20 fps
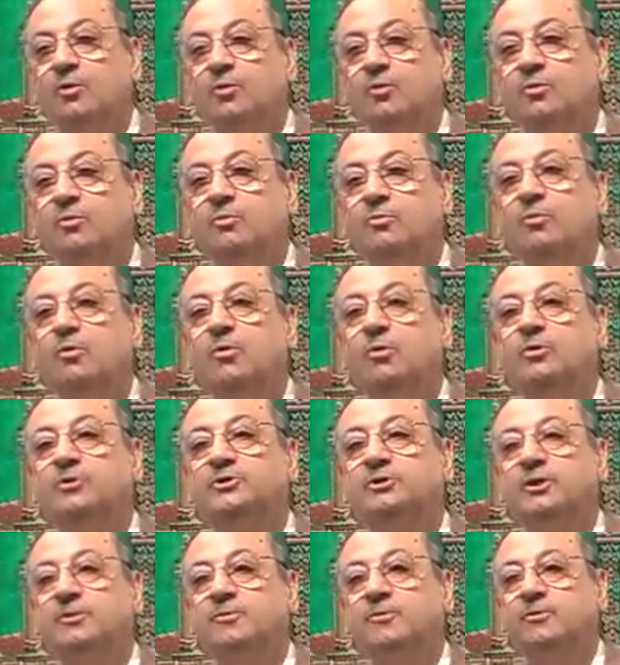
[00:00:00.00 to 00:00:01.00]

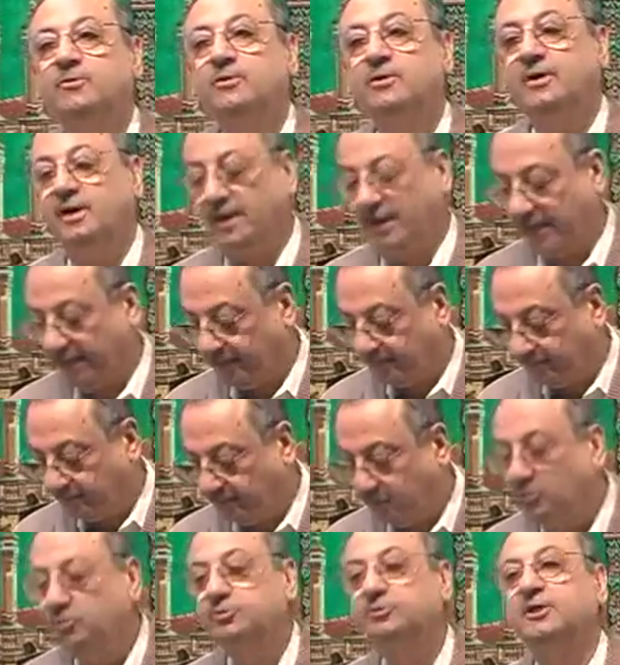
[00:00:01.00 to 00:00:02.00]
mujibun and
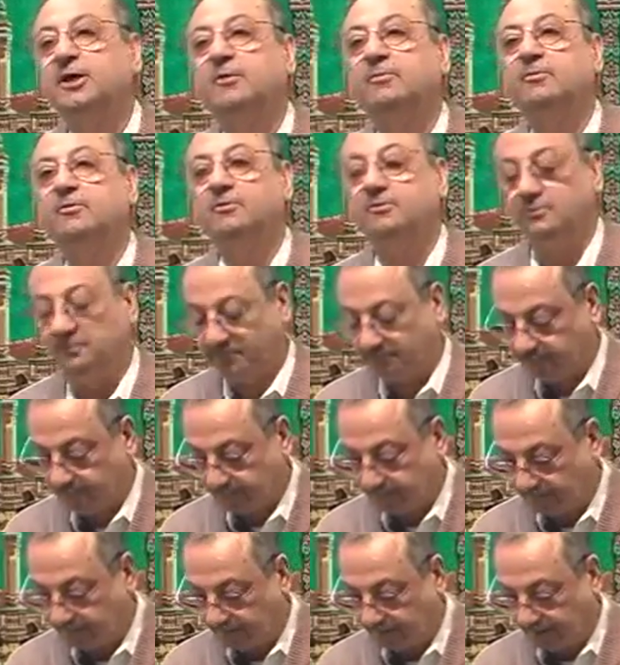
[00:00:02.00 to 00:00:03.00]
mujabun.
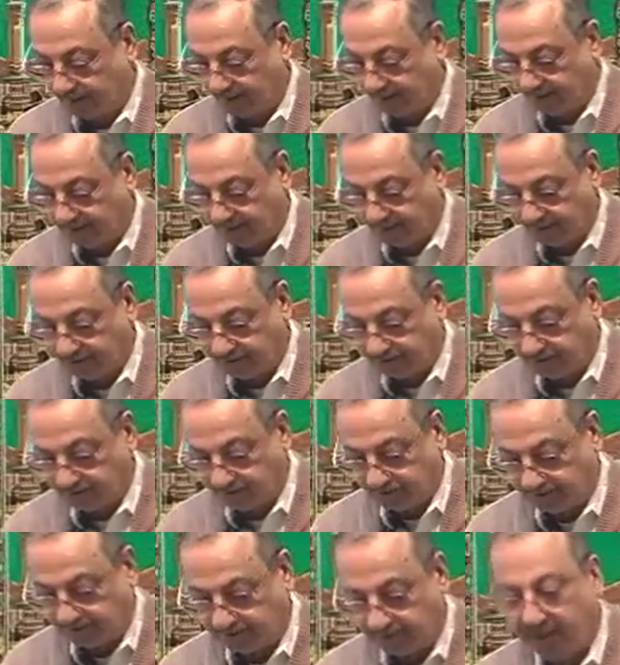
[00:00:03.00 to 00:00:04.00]
Okay, brothers and
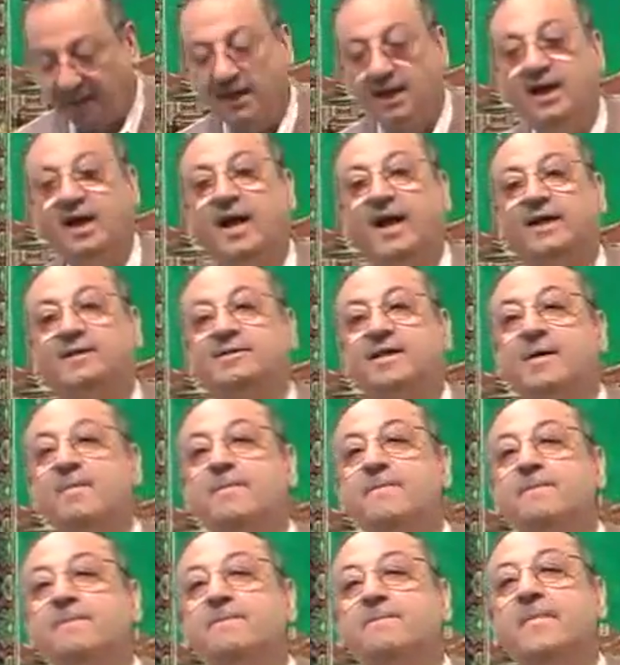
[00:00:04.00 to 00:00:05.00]
sisters?
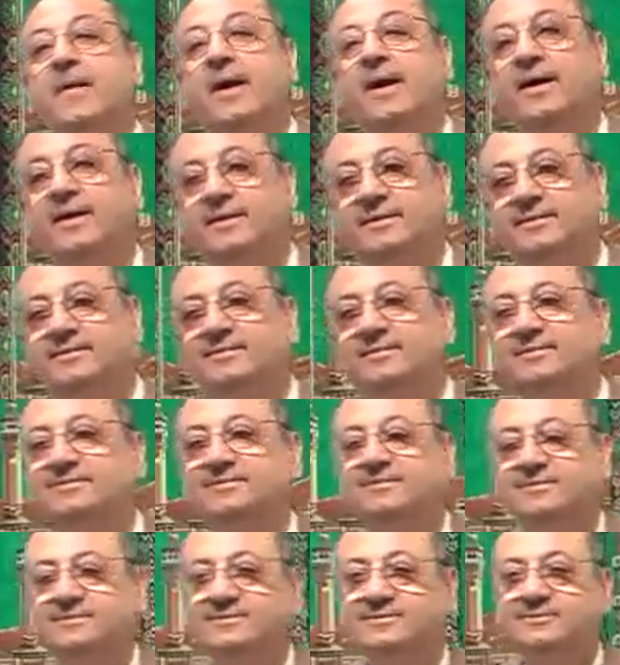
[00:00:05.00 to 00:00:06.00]
Atamma,
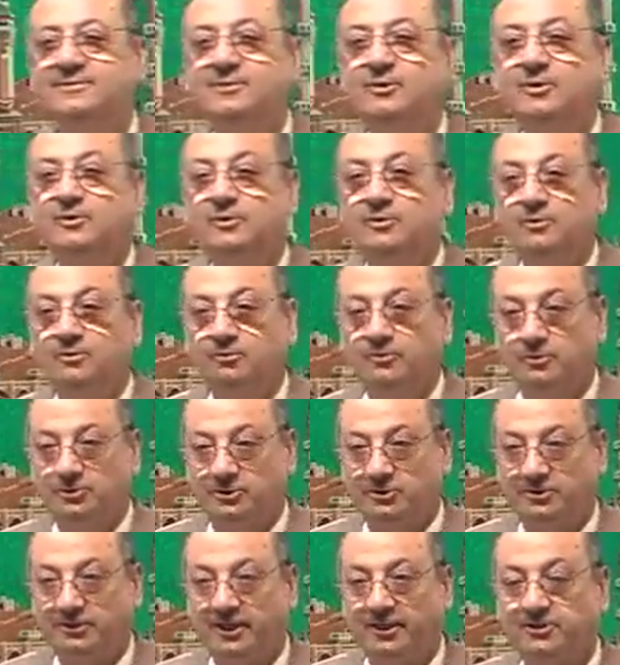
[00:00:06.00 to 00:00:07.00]
which
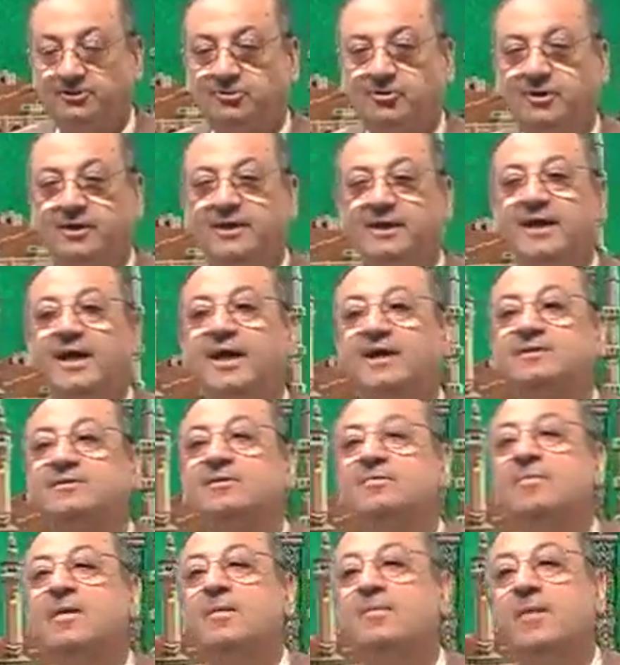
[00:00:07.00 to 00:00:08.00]
is actually
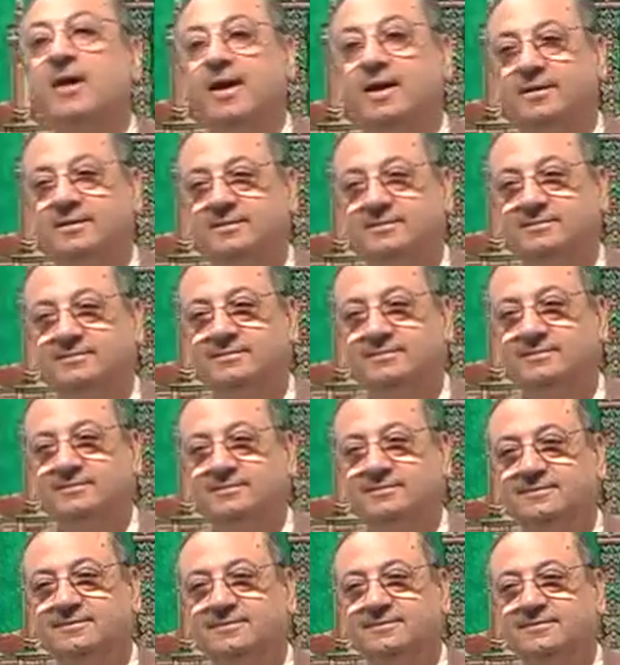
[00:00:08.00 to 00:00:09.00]
atmama.
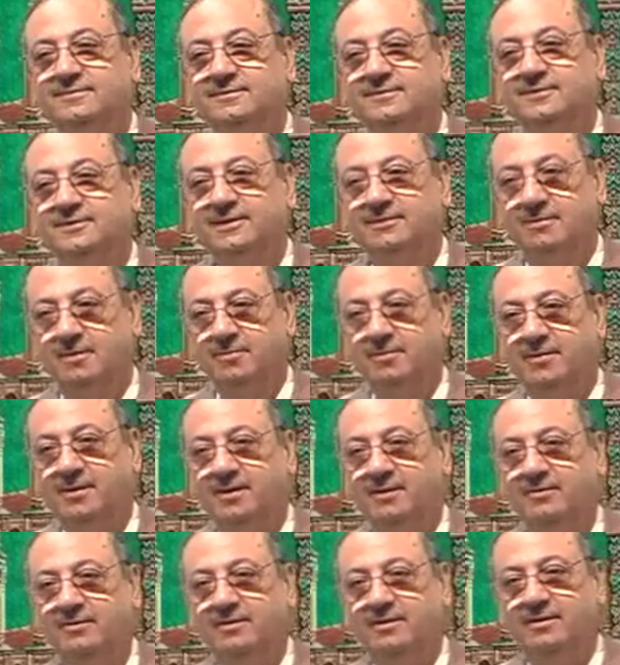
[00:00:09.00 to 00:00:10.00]
Remember?
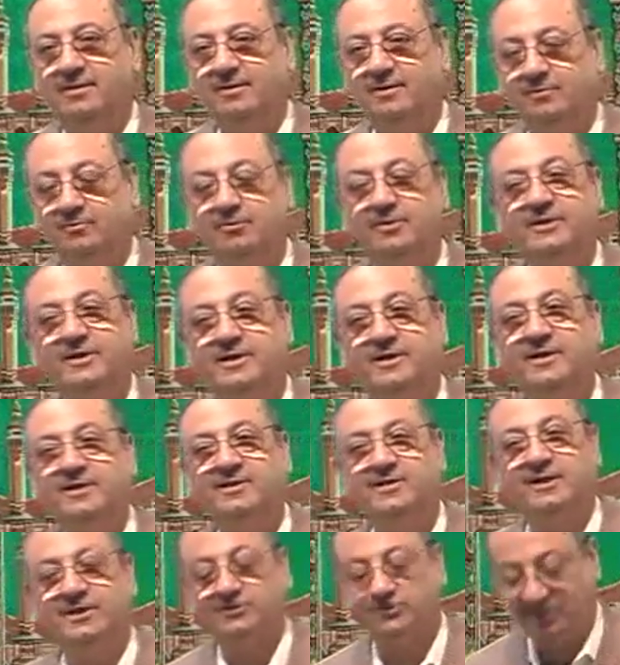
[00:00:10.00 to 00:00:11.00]
We did it
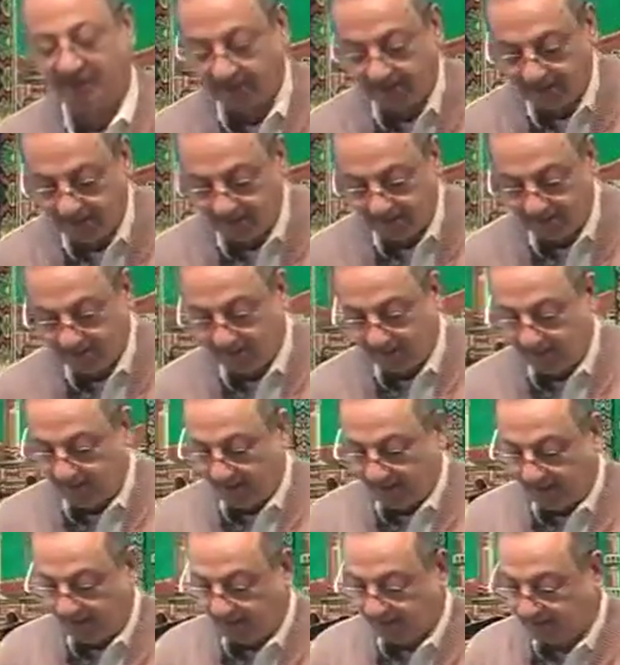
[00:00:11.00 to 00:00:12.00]
yesterday.
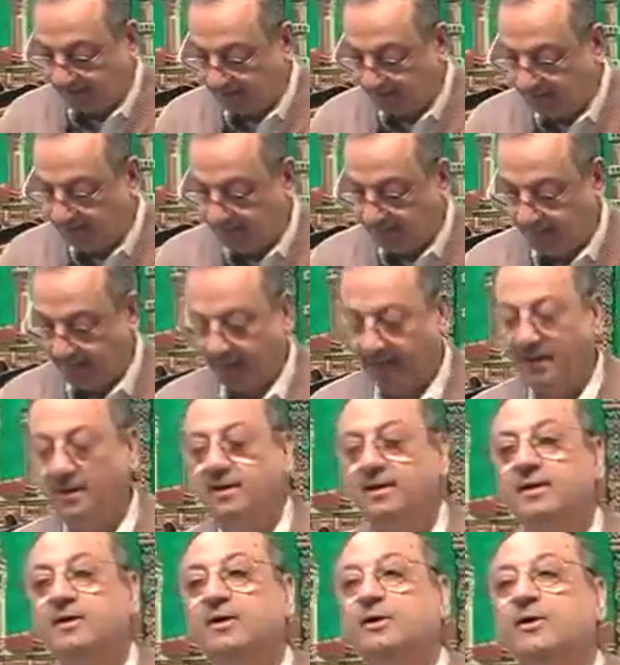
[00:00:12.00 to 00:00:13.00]
Atamma,
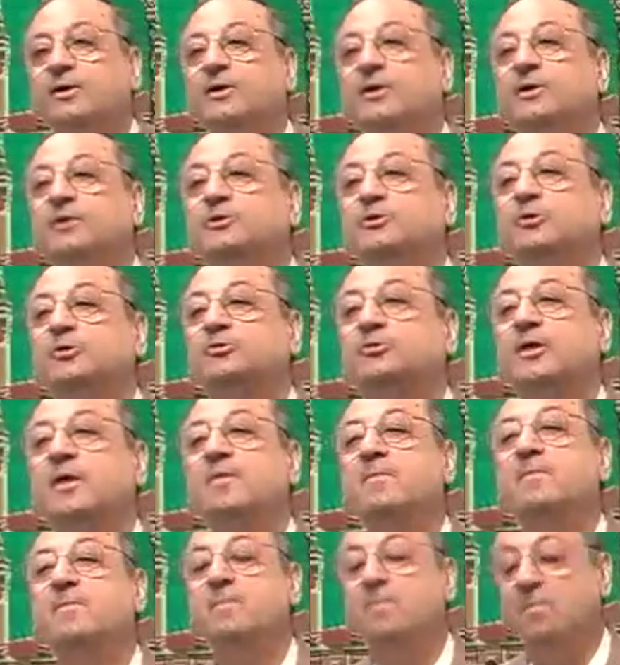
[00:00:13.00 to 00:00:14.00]

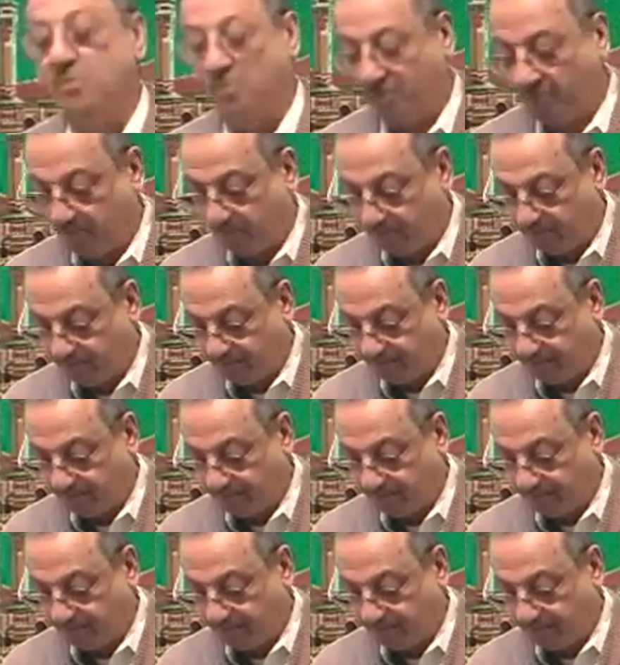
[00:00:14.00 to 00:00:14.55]
yutimmu,